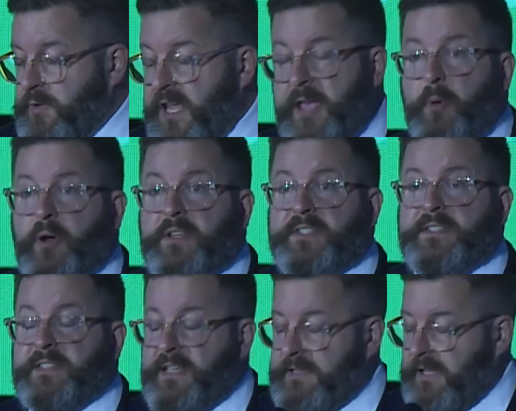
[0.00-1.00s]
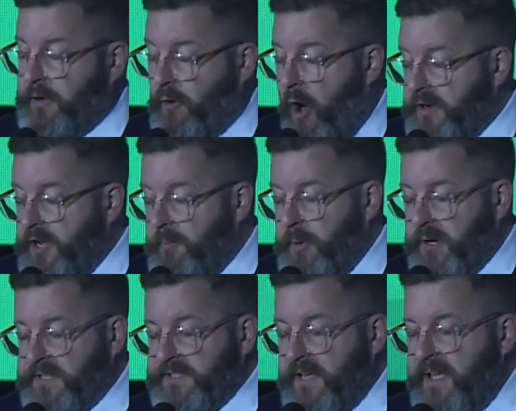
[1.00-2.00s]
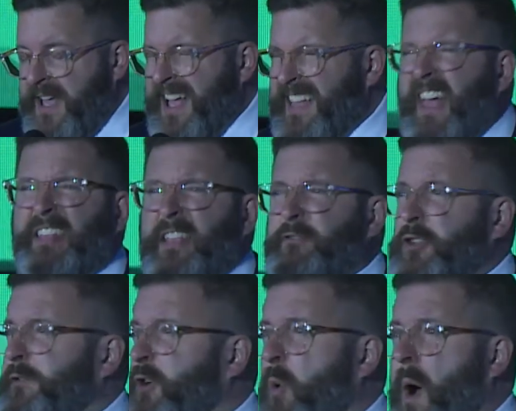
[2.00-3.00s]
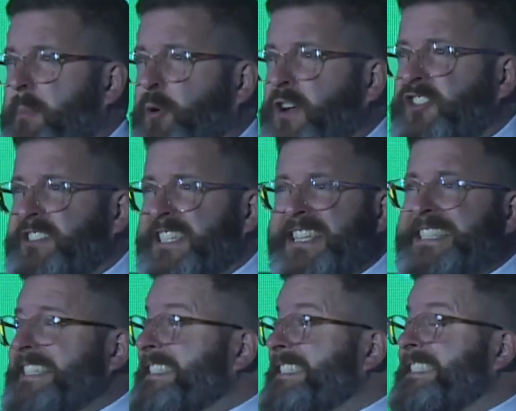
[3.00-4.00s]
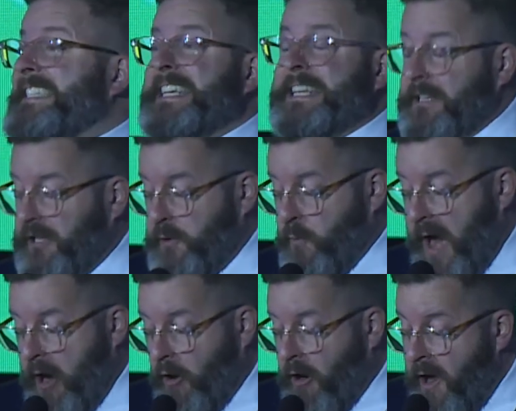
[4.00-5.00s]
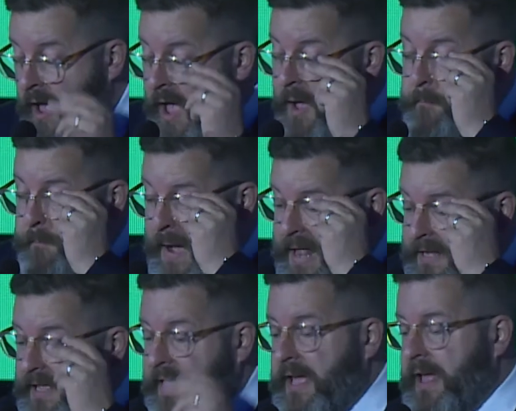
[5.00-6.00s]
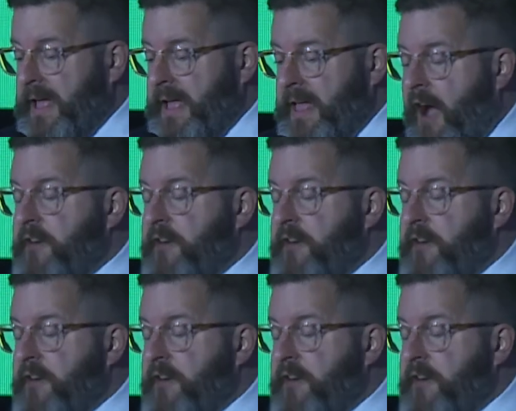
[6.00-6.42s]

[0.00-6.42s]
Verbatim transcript: ebooks and later audiobooks. That level of cooperation is exceedingly rare, but a